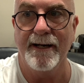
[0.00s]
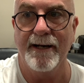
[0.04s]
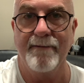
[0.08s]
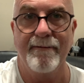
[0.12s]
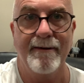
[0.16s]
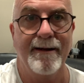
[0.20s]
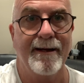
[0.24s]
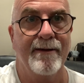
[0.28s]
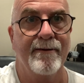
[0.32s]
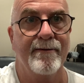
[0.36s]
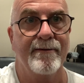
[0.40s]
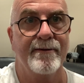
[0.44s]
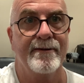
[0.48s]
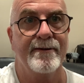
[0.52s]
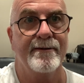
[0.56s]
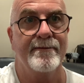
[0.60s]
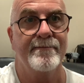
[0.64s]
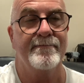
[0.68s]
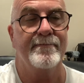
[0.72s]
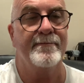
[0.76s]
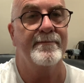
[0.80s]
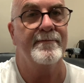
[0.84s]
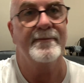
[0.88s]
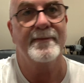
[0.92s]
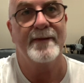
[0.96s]
around
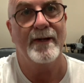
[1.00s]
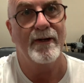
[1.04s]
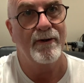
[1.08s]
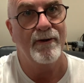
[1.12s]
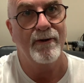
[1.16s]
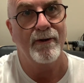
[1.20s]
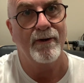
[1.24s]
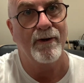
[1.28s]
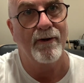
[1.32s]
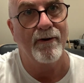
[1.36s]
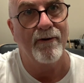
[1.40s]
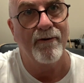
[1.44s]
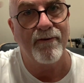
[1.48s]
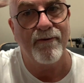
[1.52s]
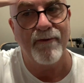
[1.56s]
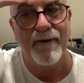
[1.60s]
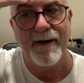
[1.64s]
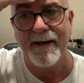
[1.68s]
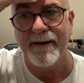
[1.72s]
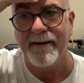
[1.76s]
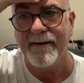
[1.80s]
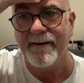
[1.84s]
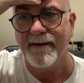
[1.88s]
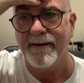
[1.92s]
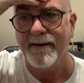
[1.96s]
the new
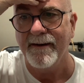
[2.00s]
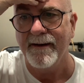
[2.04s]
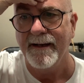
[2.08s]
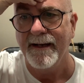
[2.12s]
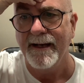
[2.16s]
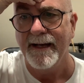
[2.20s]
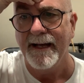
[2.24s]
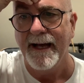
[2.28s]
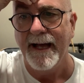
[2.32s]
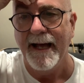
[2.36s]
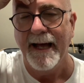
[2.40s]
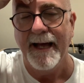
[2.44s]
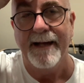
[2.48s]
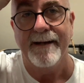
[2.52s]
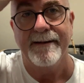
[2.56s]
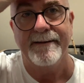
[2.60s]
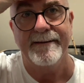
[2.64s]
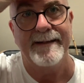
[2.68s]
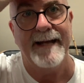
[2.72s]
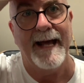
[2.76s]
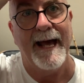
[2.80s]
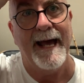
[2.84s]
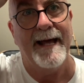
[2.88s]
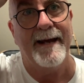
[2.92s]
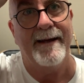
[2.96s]
girlfriend.
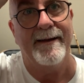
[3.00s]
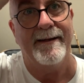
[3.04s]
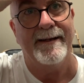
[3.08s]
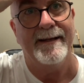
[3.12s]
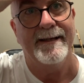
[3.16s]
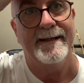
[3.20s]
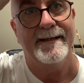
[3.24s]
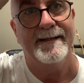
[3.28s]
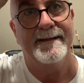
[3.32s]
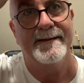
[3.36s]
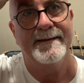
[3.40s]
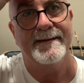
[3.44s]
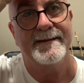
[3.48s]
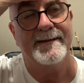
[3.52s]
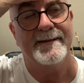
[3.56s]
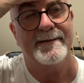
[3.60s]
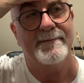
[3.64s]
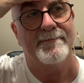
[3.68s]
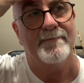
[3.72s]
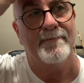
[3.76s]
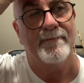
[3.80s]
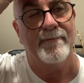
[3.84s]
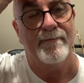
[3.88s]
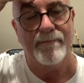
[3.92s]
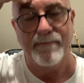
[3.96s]
Dad has
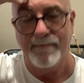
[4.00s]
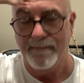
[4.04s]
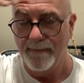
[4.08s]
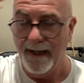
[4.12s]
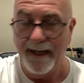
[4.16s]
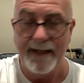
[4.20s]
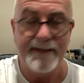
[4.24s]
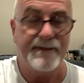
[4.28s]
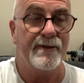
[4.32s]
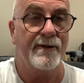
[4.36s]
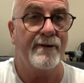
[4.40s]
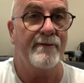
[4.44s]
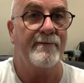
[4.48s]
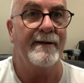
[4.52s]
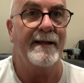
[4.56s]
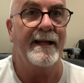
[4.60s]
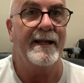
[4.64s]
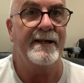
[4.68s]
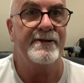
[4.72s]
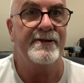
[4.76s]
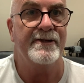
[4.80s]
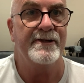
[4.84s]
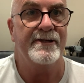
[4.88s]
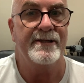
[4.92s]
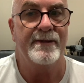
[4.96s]
a good
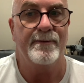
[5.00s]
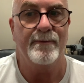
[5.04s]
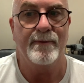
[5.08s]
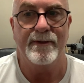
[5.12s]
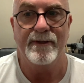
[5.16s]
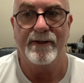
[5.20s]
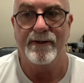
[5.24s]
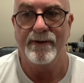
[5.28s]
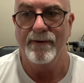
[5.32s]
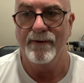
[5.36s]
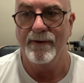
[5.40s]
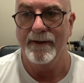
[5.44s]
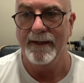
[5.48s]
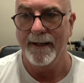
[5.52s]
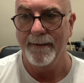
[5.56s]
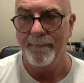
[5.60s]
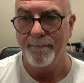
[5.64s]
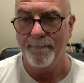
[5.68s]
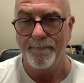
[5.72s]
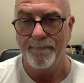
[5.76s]
relationship with the daughter.